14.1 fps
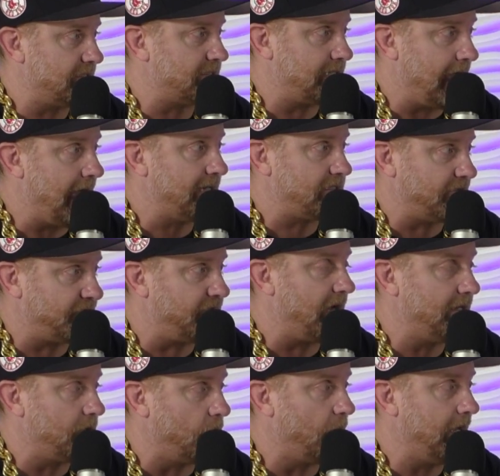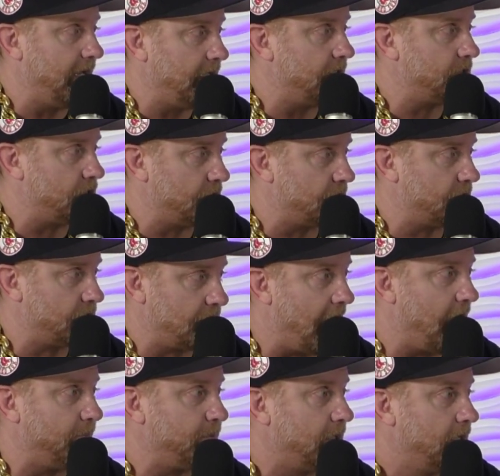has got to find a way to
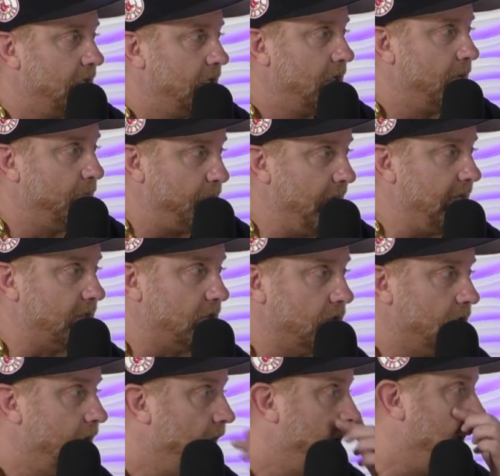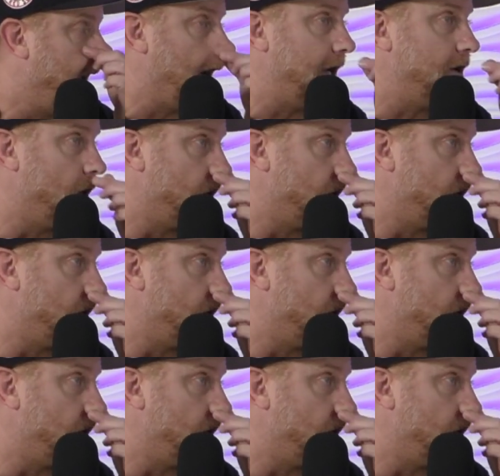stop Baylor. And I